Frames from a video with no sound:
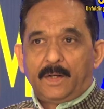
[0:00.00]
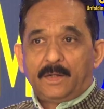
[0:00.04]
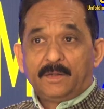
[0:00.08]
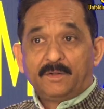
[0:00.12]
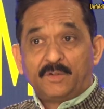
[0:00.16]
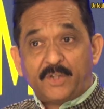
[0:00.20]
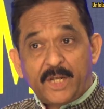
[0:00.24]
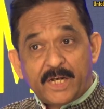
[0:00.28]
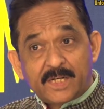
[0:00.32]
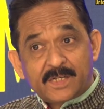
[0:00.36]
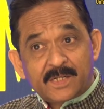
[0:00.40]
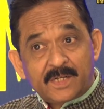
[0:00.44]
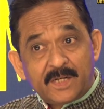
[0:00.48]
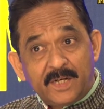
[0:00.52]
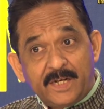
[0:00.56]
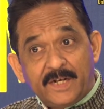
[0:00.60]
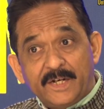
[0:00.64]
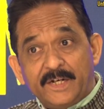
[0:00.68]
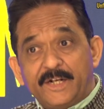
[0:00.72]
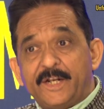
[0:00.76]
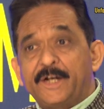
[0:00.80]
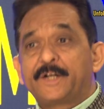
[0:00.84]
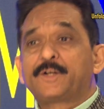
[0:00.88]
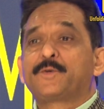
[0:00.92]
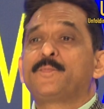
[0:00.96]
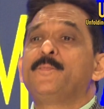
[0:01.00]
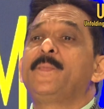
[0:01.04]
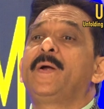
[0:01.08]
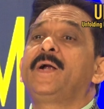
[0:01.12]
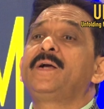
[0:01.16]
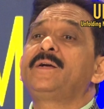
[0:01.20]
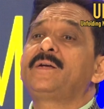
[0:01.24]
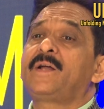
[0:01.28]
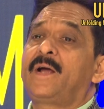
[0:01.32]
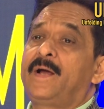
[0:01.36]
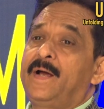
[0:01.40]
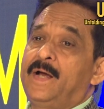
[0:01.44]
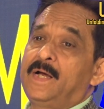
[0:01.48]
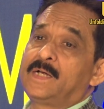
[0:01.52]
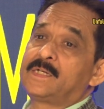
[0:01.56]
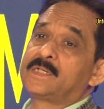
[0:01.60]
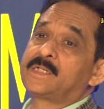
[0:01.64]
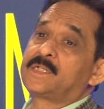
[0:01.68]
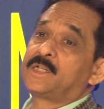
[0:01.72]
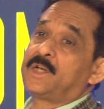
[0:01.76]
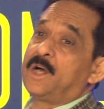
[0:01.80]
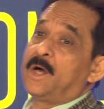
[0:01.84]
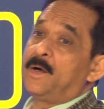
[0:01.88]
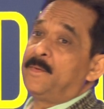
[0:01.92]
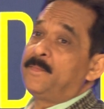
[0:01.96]
This indictment has
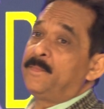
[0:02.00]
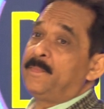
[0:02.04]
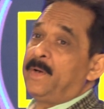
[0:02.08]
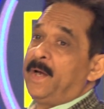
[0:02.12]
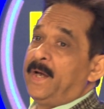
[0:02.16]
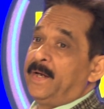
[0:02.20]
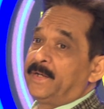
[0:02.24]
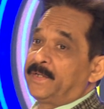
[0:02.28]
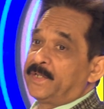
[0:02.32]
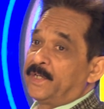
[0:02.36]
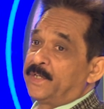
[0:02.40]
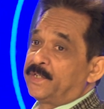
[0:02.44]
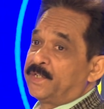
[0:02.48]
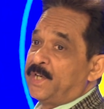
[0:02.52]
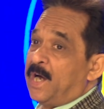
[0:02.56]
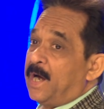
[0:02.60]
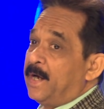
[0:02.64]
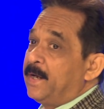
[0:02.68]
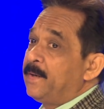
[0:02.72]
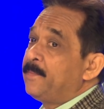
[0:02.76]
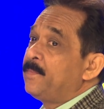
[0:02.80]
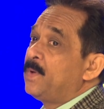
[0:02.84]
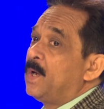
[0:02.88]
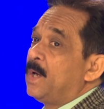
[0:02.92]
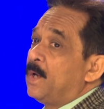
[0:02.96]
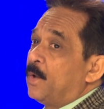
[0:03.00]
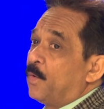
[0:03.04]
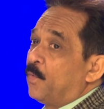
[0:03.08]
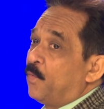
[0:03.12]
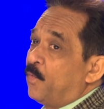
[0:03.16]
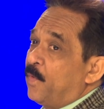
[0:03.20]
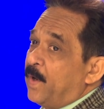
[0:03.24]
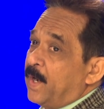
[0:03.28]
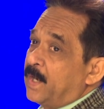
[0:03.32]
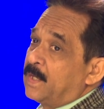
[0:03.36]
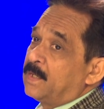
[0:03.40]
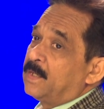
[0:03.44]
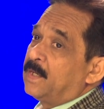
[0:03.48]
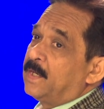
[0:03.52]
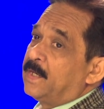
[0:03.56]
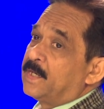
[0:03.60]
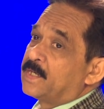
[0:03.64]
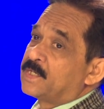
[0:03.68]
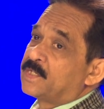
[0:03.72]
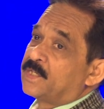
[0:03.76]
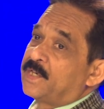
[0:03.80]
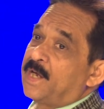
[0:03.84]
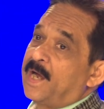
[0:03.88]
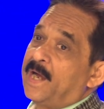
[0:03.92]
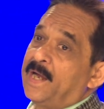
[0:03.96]
come at a time when
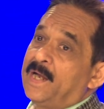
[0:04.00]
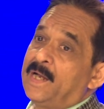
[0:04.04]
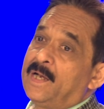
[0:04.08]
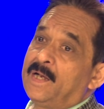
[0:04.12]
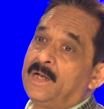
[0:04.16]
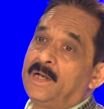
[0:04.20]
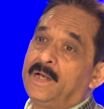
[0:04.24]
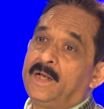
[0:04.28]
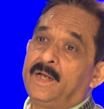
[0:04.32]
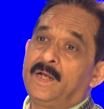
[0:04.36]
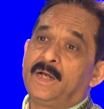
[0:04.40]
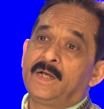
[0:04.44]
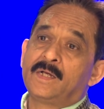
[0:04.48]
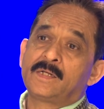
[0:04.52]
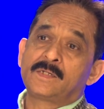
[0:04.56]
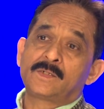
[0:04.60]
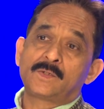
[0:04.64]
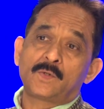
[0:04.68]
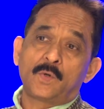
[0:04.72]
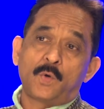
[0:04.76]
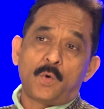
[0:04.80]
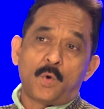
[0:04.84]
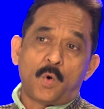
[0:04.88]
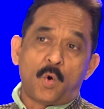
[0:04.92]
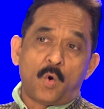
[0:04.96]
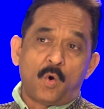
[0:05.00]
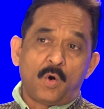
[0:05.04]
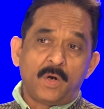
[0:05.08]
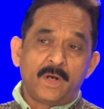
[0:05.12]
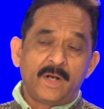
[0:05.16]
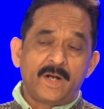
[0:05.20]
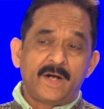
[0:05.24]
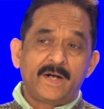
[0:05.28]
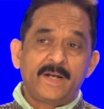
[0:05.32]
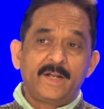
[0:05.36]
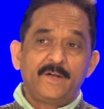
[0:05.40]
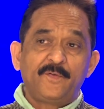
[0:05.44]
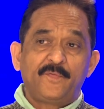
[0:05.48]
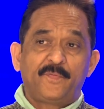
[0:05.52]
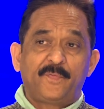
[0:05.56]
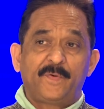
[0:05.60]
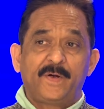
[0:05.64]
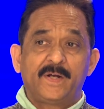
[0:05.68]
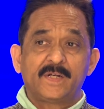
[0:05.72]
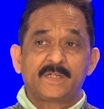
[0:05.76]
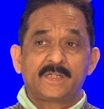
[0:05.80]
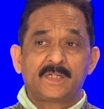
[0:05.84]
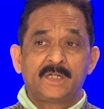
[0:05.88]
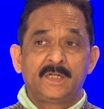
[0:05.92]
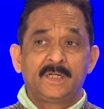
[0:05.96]
Israel is already
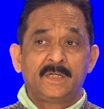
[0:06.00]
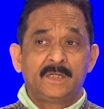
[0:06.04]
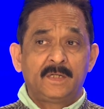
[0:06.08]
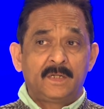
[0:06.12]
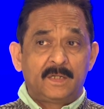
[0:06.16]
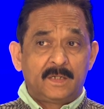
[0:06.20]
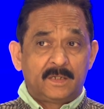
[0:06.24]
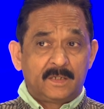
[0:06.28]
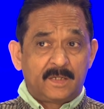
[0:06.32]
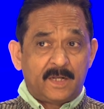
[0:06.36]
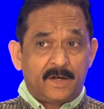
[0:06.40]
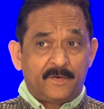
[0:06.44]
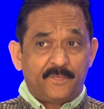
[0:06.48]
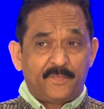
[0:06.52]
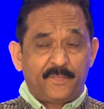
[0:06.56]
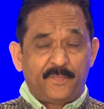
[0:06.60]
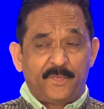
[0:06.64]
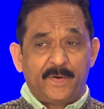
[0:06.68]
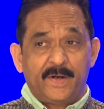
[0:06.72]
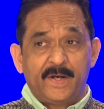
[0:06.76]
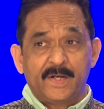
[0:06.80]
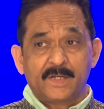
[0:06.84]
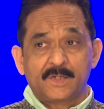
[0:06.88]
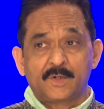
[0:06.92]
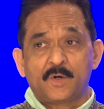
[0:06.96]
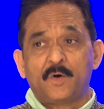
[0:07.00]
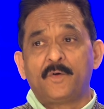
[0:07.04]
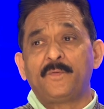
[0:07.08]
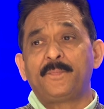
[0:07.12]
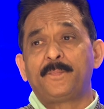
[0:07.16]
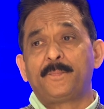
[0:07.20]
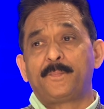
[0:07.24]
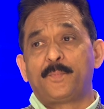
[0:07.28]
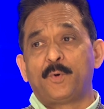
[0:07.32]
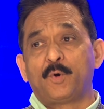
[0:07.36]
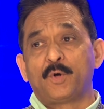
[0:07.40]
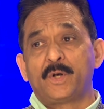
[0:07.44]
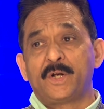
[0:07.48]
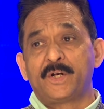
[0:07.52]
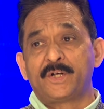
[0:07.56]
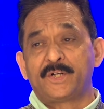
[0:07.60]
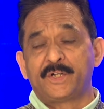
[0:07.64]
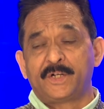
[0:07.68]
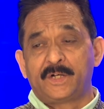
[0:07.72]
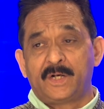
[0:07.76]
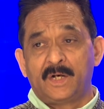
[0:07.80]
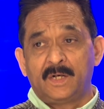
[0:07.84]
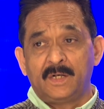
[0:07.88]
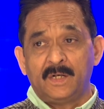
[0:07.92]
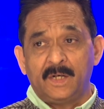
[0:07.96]
facing the phase of
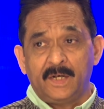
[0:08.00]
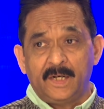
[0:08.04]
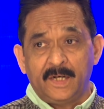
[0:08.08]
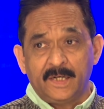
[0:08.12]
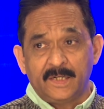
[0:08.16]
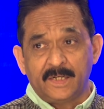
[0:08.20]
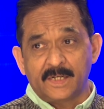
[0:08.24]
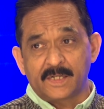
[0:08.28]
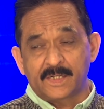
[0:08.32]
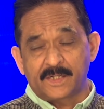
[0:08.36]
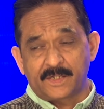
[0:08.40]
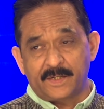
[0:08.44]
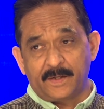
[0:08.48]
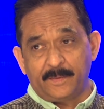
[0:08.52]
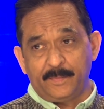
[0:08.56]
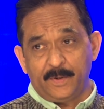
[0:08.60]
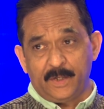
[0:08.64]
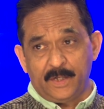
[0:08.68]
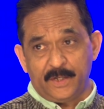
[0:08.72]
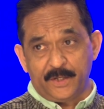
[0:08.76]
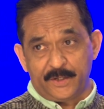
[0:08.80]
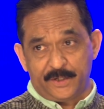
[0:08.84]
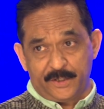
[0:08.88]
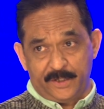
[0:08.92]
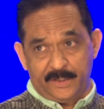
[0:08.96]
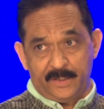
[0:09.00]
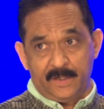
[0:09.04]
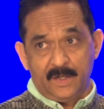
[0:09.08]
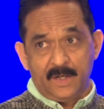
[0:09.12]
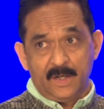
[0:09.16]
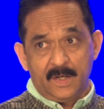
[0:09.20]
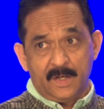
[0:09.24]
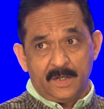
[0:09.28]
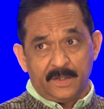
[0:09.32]
political instability.